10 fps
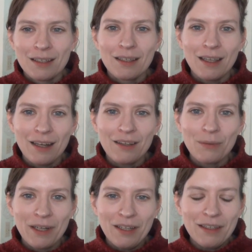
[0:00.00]
it is
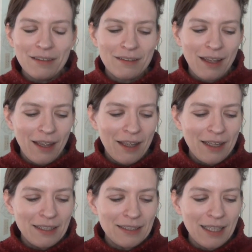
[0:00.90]
what it is,
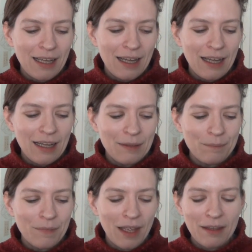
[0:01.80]
and
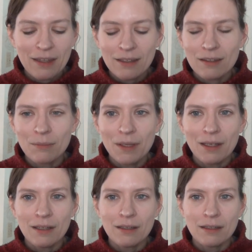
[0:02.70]
I think
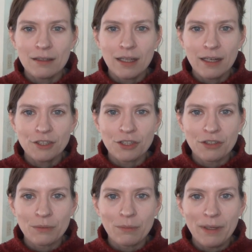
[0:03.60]
knitting
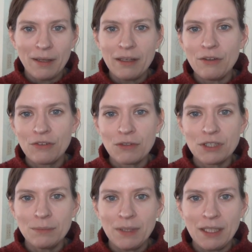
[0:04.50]
journal will be useful
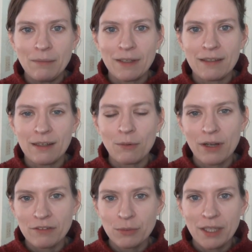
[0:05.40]
to me because I won't
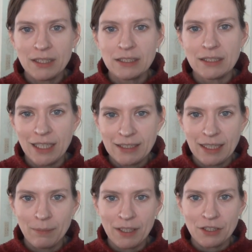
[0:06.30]
have to wait until I
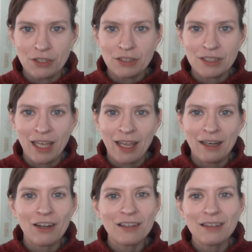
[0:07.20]
take pictures.
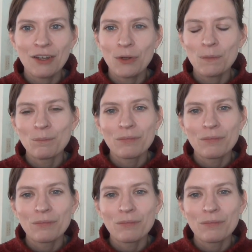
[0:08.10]
And also,